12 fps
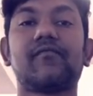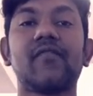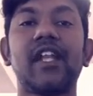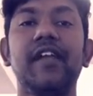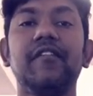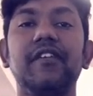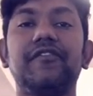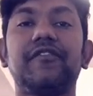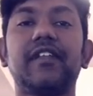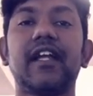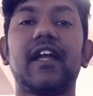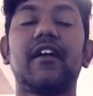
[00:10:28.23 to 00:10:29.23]
Even if
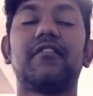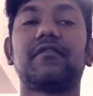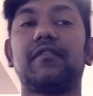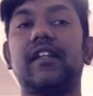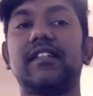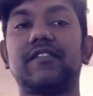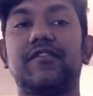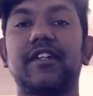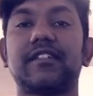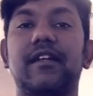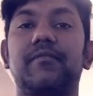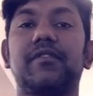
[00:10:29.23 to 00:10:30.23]
they have, let's say for
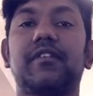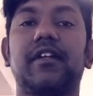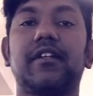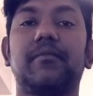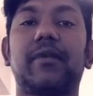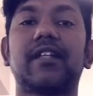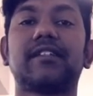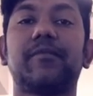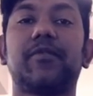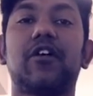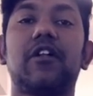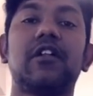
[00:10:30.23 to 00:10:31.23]
example, they're in
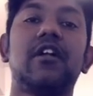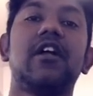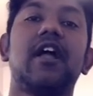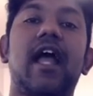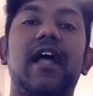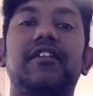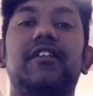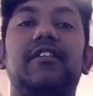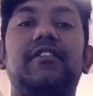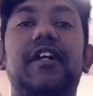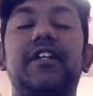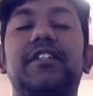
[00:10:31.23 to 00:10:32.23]
basketball and
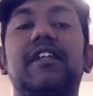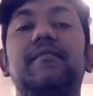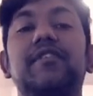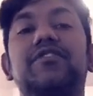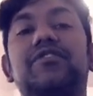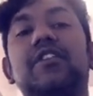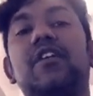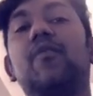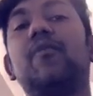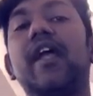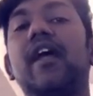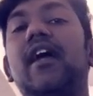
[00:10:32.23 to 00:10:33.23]
their team is
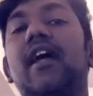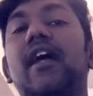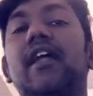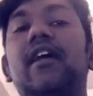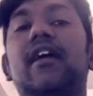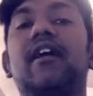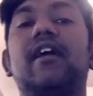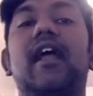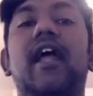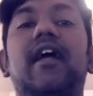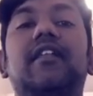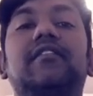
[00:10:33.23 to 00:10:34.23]
way ahead
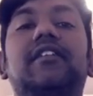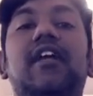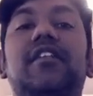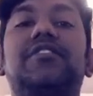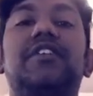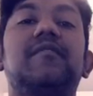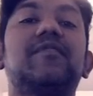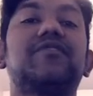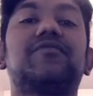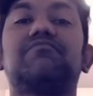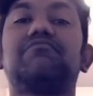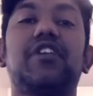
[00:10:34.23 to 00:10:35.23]
and the other team is,
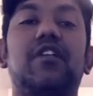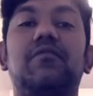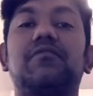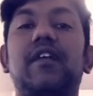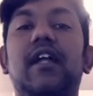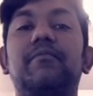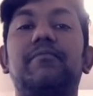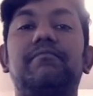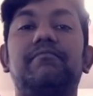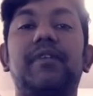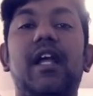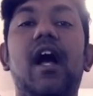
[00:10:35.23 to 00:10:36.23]
kind
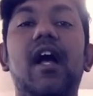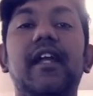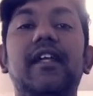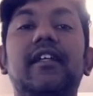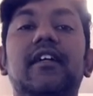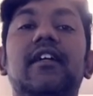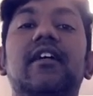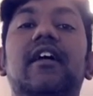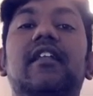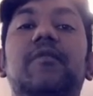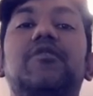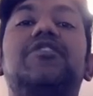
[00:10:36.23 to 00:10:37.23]
of behind,
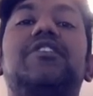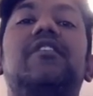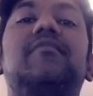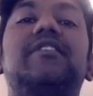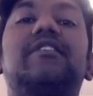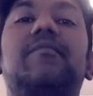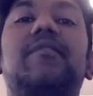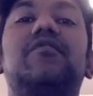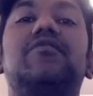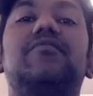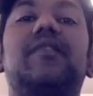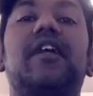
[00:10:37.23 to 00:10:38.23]
there would still be someone
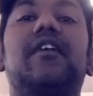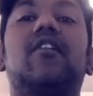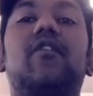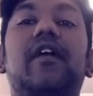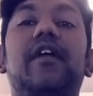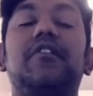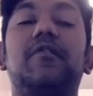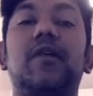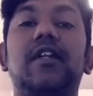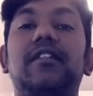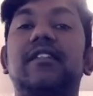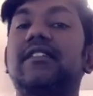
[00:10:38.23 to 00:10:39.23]
who's like, okay, you know
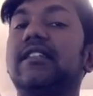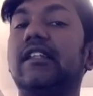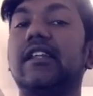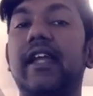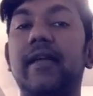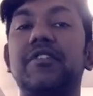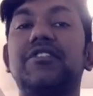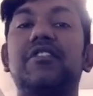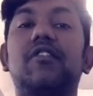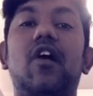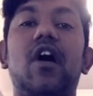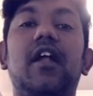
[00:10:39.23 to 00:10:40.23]
what, the game is
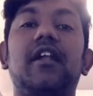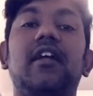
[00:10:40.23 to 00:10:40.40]
still on.